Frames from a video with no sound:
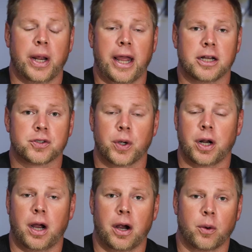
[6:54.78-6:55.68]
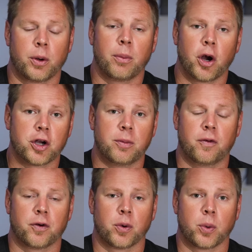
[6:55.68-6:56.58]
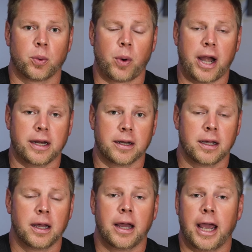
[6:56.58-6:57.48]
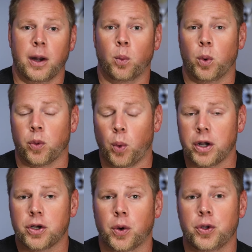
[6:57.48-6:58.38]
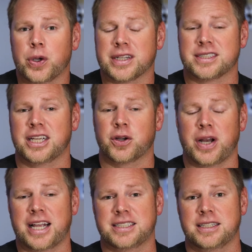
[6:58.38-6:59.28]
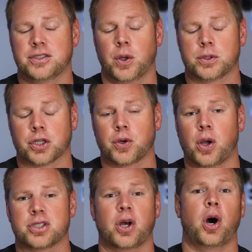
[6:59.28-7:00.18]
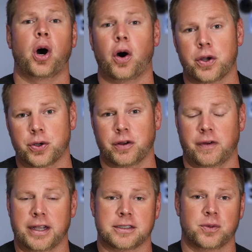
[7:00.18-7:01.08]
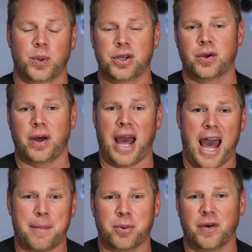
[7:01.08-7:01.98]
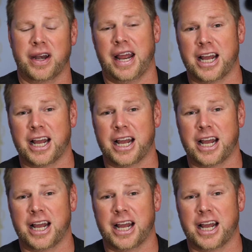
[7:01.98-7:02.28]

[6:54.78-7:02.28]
with Android are remarkable for writing. And with OneNote, you can synchronize these notes across all your devices, Windows, Apple, and